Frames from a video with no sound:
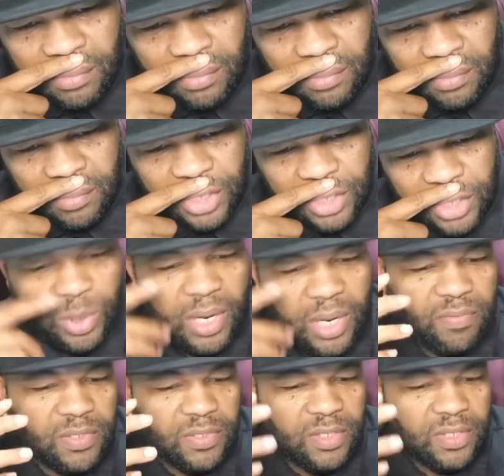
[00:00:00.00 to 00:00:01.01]
Did you ever
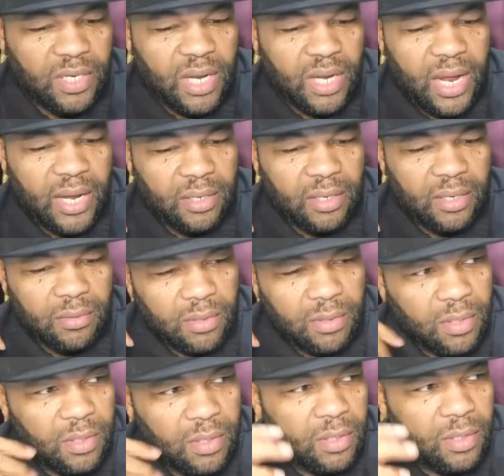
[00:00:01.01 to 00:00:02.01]
see like
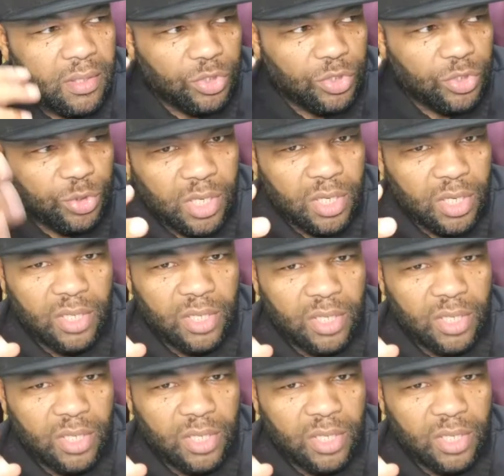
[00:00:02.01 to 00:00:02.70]
drugs